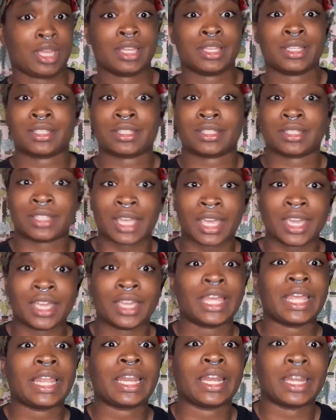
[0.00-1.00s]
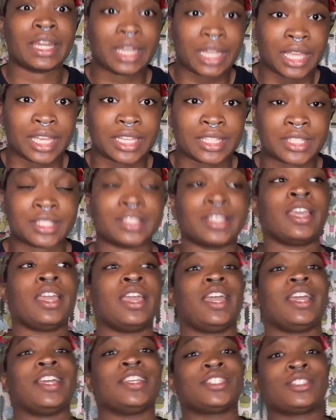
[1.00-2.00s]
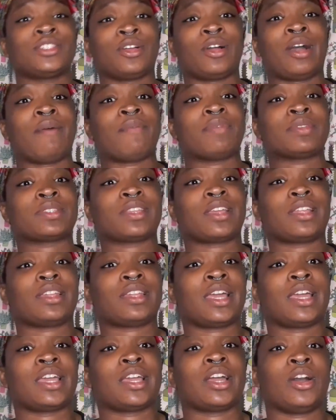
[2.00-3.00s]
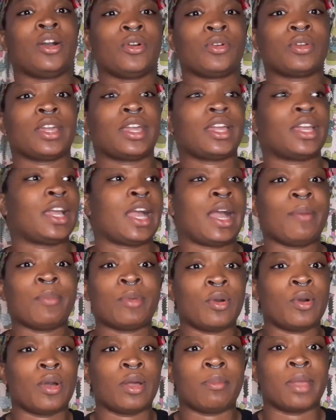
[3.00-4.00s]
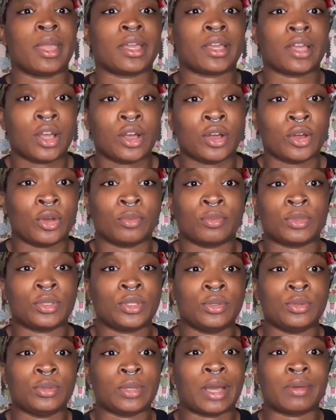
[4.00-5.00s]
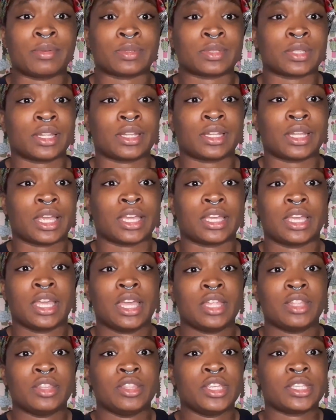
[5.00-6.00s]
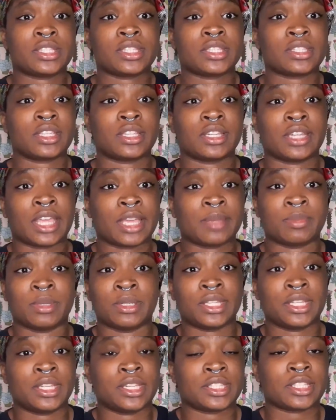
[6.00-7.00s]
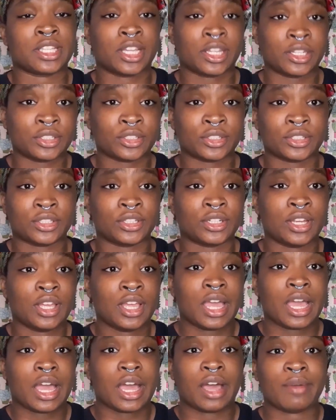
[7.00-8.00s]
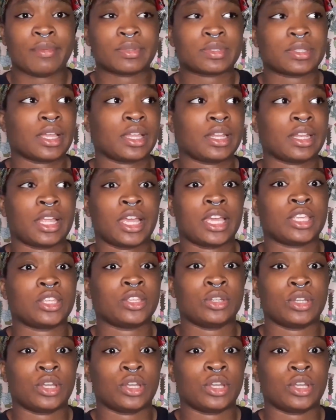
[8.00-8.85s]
say less. And so I was all like, okay, I'm going back home. I was all like, this is the name the deed is under. I was all like,